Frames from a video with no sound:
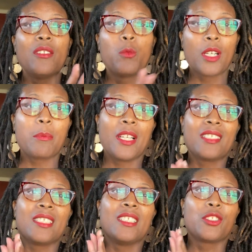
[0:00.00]

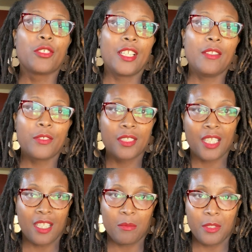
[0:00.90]
WordPress is great for
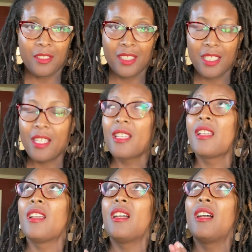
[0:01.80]
scalability.
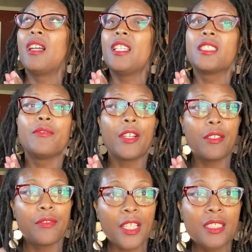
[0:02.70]
It's very
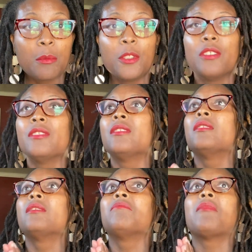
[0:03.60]
flexible.
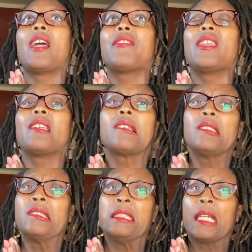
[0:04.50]
I think,
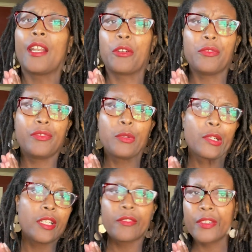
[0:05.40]
I don't know,
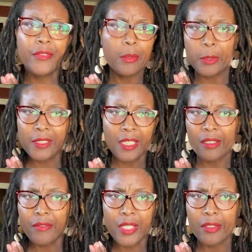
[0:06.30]
40 or 50%
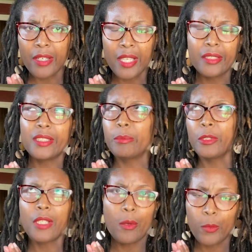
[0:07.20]
of the internet is
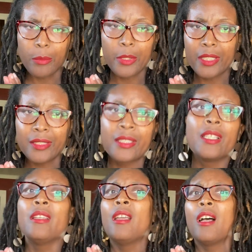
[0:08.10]
built on WordPress.
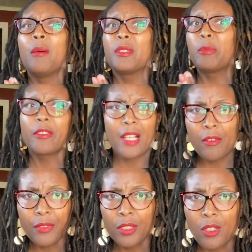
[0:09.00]
It's been
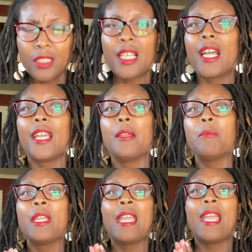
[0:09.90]
around for a long
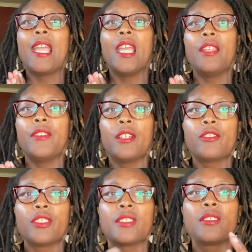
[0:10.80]
time, and there are
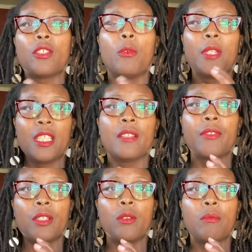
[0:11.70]
just so many different